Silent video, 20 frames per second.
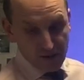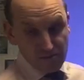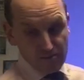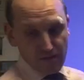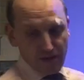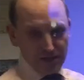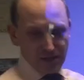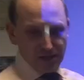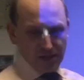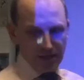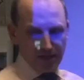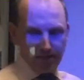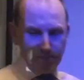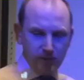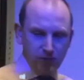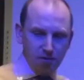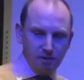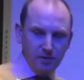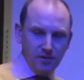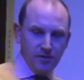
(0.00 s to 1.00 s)
racially
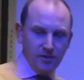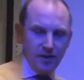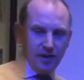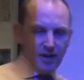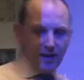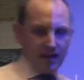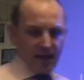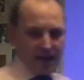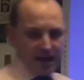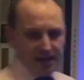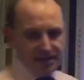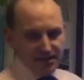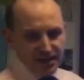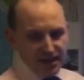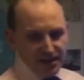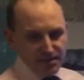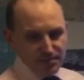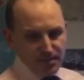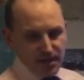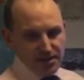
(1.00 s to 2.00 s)
pure
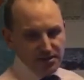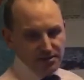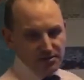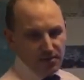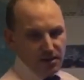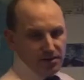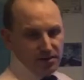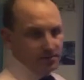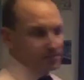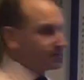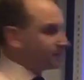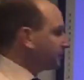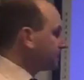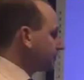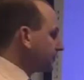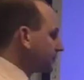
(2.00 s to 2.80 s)
SS men as well.